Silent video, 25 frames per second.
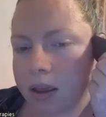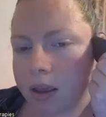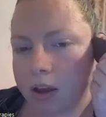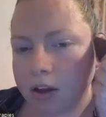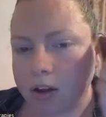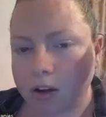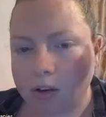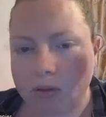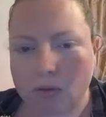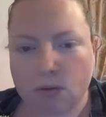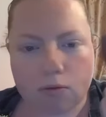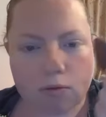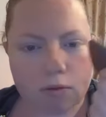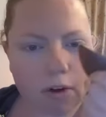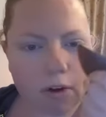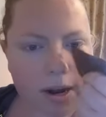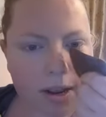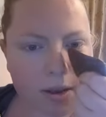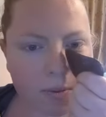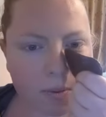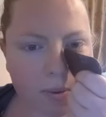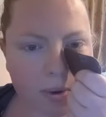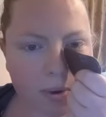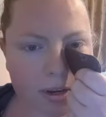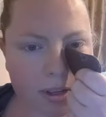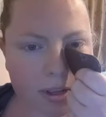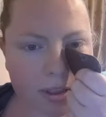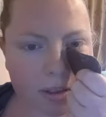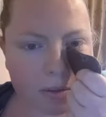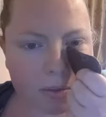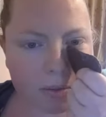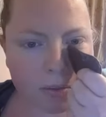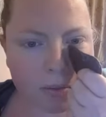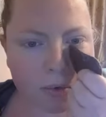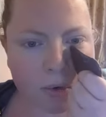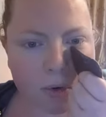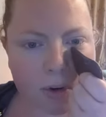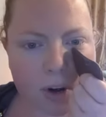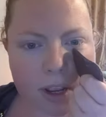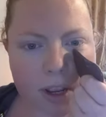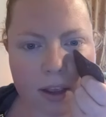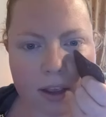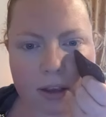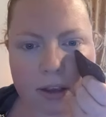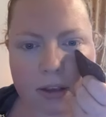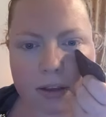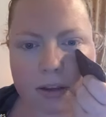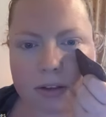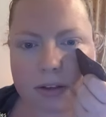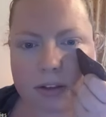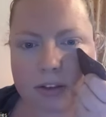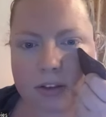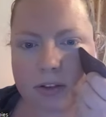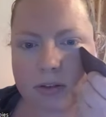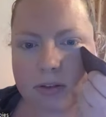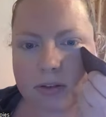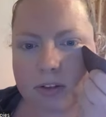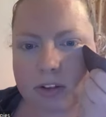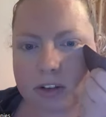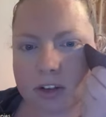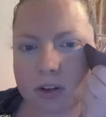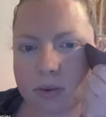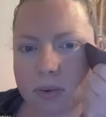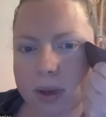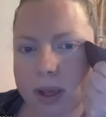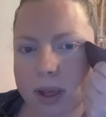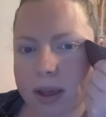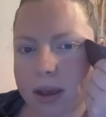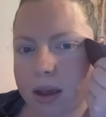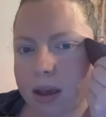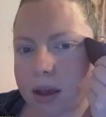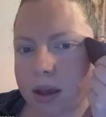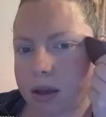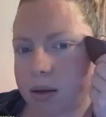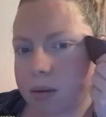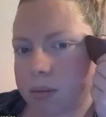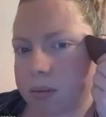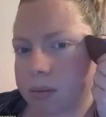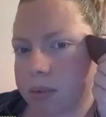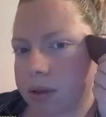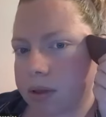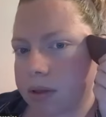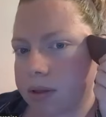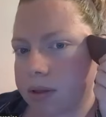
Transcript: A great one in the morning as soon as you wake up.